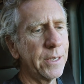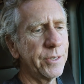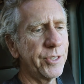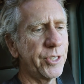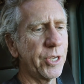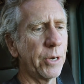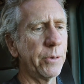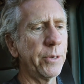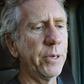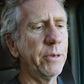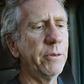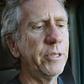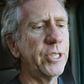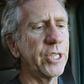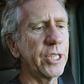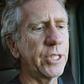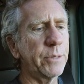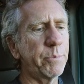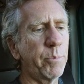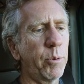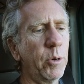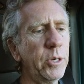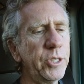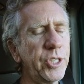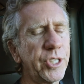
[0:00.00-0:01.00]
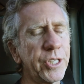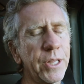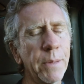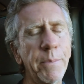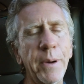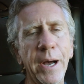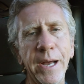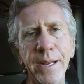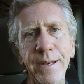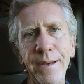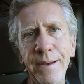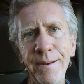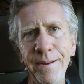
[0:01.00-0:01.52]
So you just push the
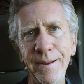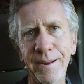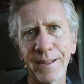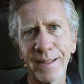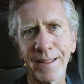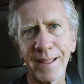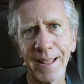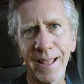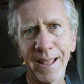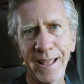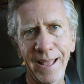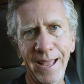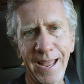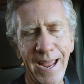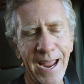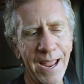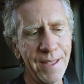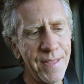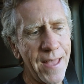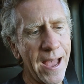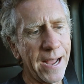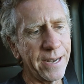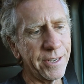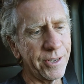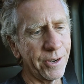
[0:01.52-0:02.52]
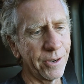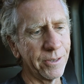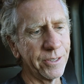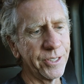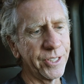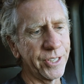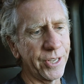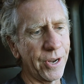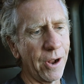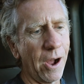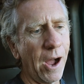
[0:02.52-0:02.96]
button and that turns it